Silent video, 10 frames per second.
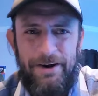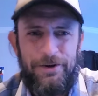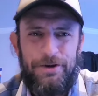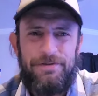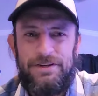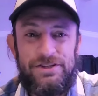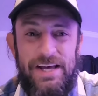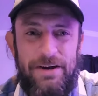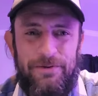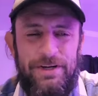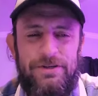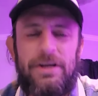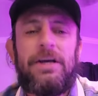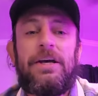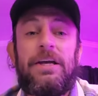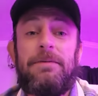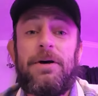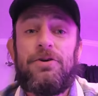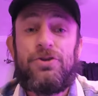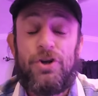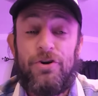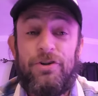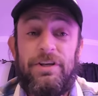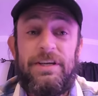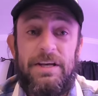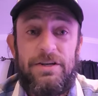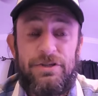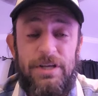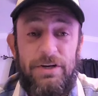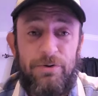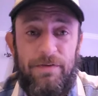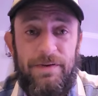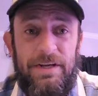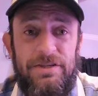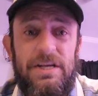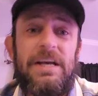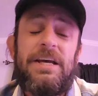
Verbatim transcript: I don't know if he's that rich. He most certainly is, Ken Griffin is.